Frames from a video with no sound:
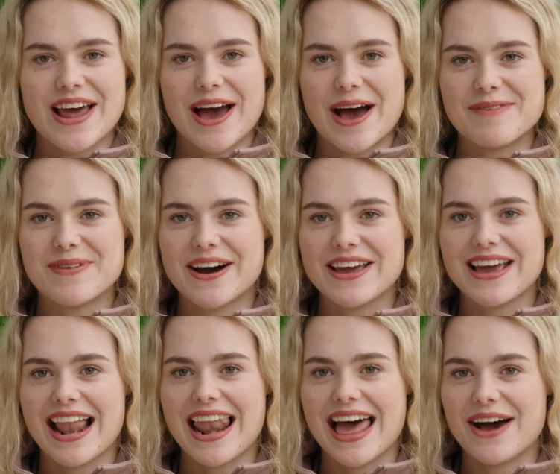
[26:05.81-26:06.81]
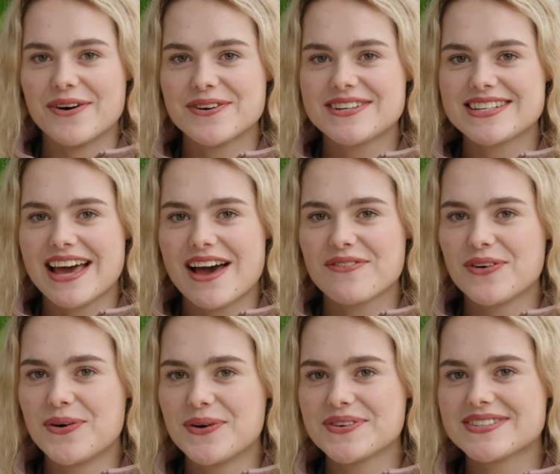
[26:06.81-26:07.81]
am I allowed to have
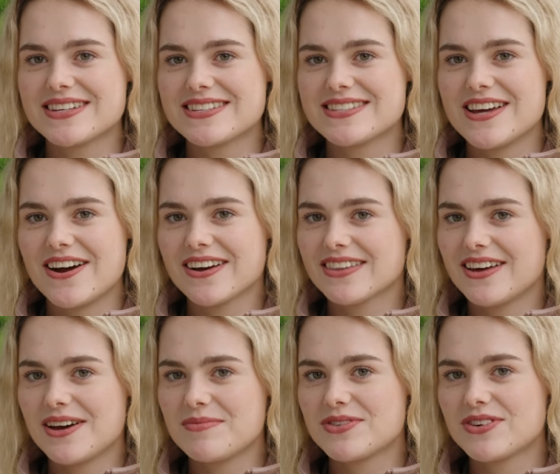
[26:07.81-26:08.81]
a horse this young that I'm